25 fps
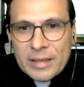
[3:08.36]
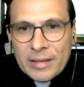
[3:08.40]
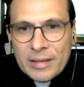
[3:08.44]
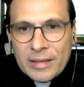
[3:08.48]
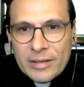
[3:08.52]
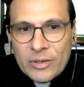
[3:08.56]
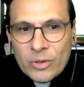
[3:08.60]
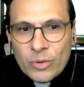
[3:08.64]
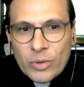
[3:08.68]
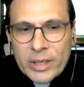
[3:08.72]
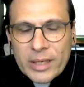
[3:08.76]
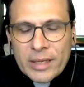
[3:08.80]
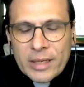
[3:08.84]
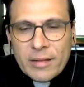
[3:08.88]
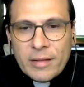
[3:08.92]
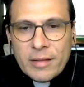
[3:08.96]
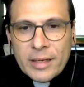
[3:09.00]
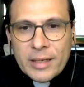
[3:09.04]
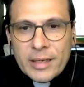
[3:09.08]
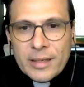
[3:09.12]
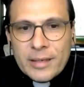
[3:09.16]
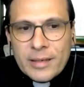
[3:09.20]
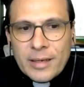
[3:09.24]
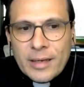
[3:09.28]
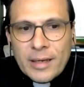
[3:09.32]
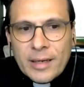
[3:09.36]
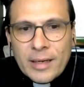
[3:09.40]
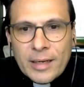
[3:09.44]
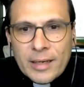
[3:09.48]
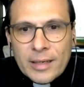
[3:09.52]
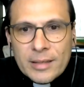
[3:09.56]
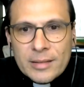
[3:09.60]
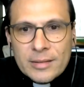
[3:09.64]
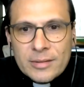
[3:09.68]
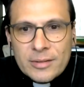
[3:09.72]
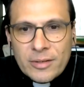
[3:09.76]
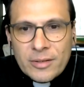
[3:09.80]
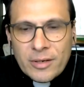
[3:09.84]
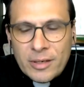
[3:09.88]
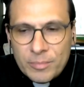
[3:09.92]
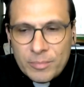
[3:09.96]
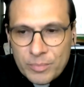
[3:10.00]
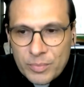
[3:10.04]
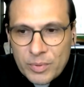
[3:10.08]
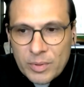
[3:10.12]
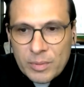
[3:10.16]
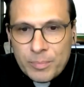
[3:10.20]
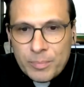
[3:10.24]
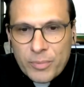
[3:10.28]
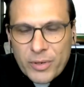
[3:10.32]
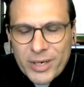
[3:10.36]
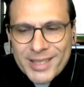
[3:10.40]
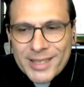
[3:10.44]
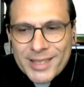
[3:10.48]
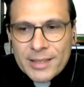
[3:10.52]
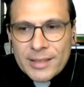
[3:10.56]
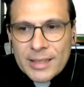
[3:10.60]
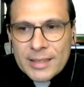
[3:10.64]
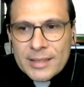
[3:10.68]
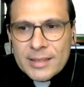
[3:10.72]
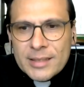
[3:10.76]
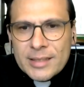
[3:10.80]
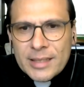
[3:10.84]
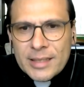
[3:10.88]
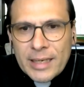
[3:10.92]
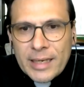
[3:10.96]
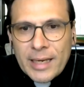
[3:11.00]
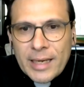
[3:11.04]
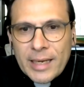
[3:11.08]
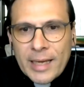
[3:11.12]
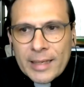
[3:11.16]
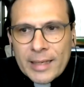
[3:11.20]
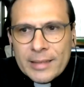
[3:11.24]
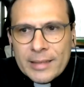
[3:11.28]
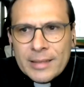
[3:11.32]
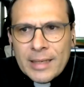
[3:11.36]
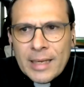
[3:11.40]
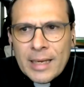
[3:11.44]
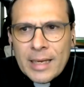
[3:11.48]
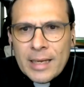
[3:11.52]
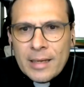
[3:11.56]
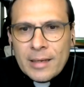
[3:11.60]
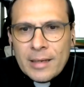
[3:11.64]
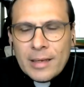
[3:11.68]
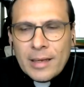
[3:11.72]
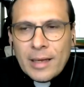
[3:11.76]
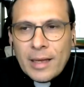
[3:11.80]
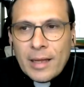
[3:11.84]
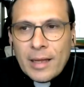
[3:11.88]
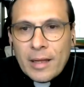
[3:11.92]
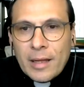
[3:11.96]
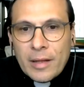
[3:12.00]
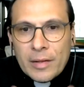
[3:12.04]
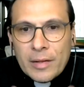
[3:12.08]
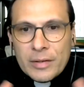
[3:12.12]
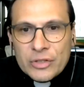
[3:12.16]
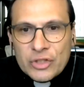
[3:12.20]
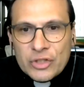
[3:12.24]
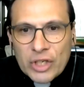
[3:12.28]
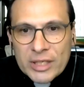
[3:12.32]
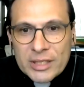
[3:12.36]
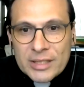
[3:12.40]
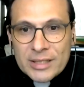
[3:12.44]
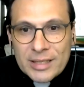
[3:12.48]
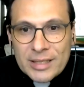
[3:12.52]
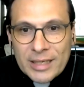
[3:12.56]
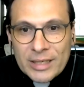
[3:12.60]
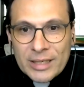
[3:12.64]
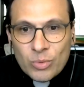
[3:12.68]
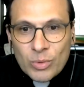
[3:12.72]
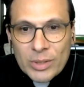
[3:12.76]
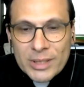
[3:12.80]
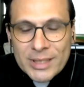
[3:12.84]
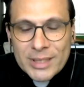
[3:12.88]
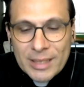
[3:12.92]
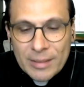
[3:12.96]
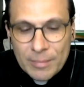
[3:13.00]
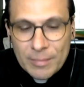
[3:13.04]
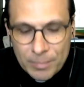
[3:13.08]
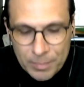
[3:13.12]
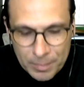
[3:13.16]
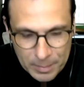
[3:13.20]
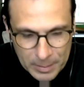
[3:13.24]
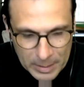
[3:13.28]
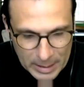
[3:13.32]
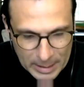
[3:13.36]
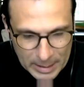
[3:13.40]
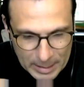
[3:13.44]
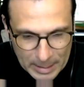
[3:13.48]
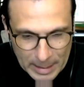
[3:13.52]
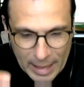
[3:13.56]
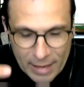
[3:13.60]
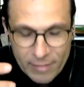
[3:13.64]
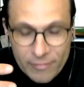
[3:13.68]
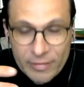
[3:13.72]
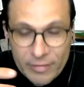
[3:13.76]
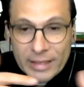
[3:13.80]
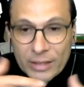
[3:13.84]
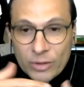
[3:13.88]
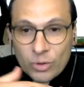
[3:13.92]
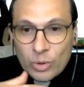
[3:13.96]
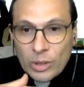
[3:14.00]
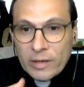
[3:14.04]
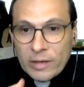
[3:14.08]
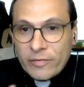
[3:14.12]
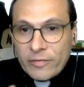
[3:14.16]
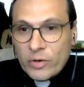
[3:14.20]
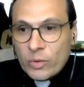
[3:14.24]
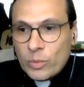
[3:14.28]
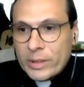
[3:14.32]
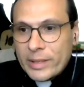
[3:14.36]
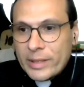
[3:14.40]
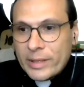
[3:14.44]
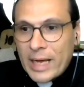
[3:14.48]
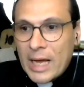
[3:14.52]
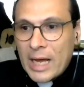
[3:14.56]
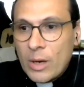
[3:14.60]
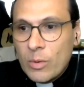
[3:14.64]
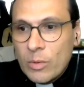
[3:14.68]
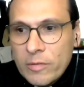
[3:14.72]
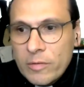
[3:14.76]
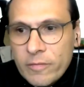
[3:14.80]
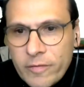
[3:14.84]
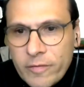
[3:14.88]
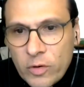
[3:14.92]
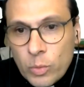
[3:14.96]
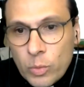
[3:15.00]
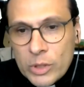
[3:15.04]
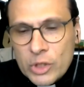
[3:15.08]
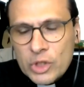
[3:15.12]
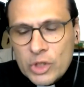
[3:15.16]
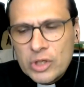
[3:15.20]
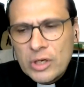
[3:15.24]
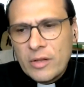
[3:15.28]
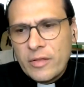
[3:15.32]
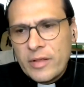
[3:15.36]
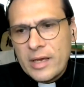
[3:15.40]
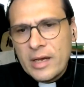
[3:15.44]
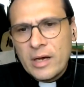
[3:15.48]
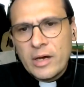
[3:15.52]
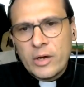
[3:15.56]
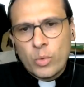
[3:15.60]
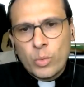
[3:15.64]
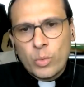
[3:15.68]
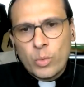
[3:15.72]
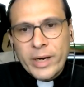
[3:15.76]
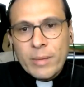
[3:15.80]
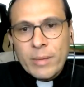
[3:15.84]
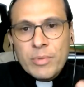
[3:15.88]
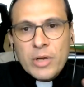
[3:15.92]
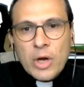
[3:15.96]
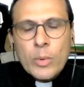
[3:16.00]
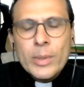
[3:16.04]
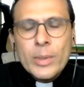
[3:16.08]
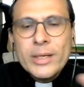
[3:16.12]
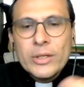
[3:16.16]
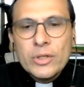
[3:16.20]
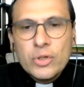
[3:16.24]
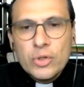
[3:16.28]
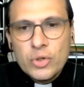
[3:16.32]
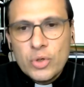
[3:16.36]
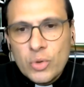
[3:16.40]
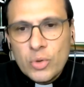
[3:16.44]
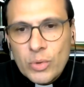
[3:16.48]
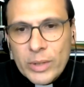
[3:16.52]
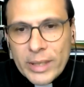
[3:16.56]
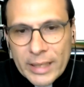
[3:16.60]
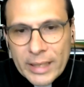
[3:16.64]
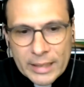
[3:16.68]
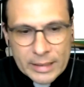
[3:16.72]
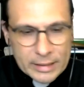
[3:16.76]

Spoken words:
during the Trump presidency, and it was evident to everyone how influential they are. What I'm going to do